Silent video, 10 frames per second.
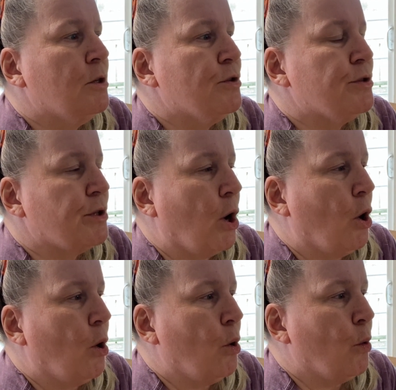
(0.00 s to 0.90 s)

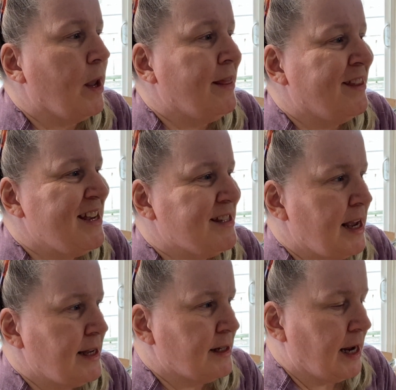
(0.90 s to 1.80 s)
So in these
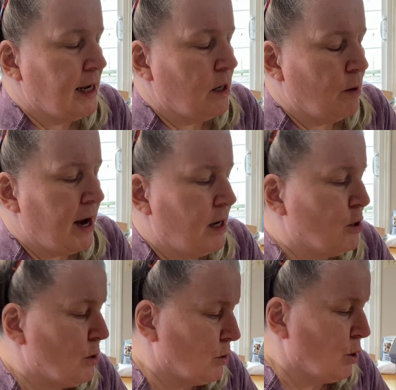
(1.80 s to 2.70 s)
days and age,
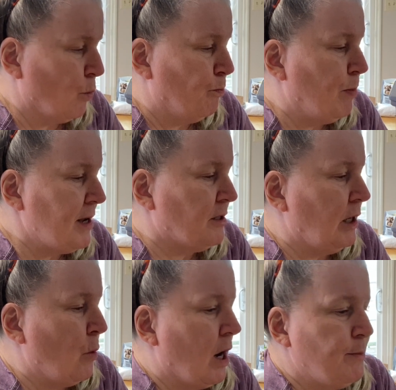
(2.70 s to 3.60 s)
so basically
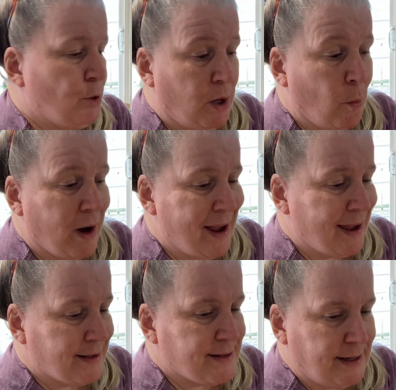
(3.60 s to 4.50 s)
what I'm doing, when I
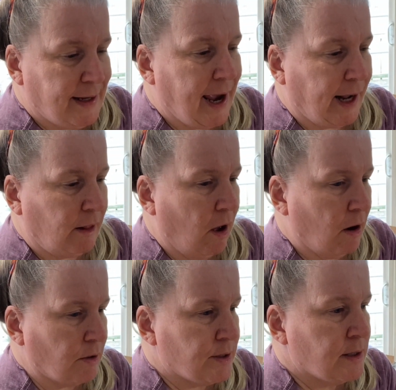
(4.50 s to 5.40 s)
get seed
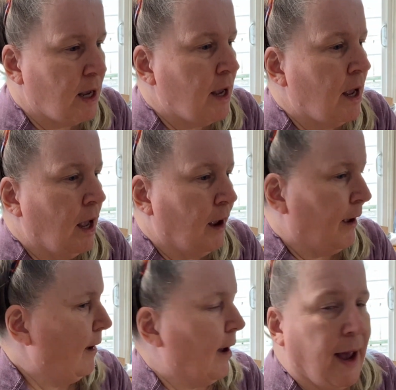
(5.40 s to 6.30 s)
catalogs,
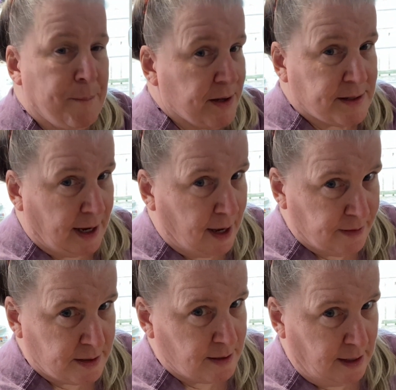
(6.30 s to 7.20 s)
I must have a
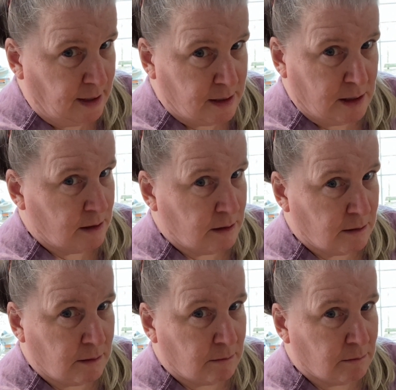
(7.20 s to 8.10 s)
seed
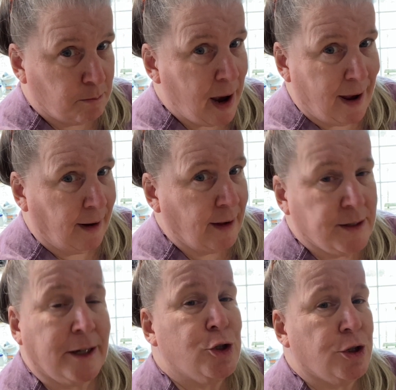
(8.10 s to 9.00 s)
buying
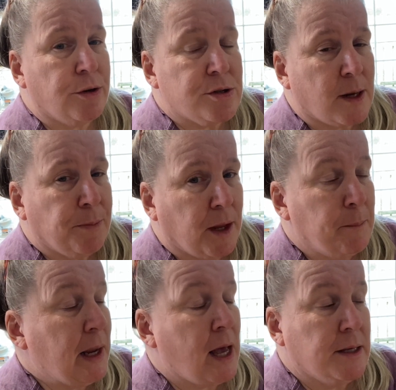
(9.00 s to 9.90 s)
addiction or something,
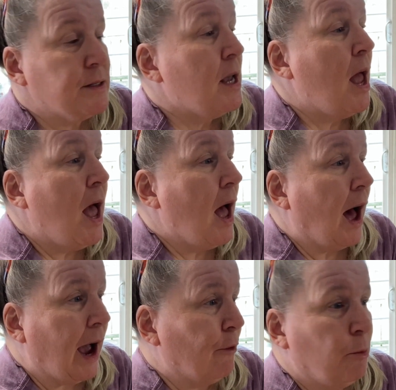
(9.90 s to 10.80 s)
because
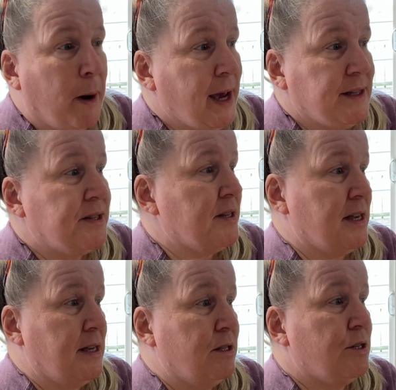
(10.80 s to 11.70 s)
I will buy
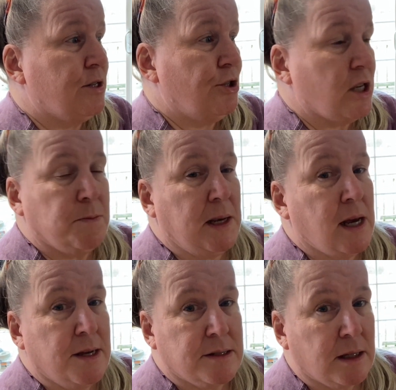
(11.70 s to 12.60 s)
seeds just
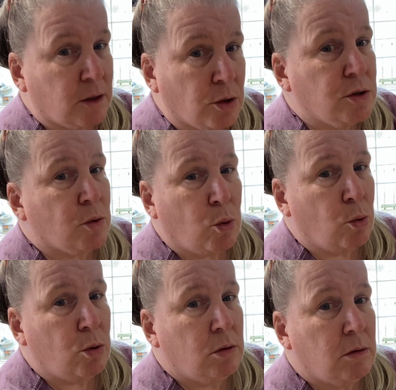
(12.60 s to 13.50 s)
because it looks
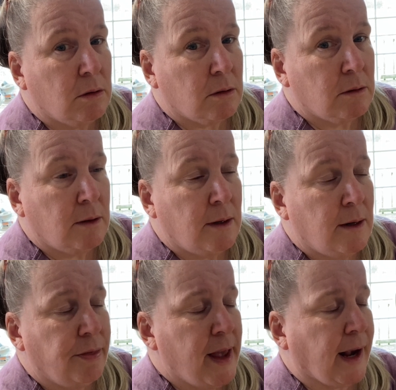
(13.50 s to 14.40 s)
cool,
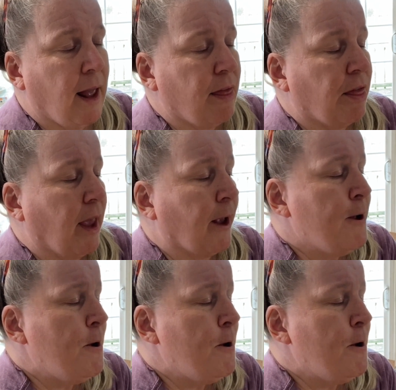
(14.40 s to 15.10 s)
that kind of thing.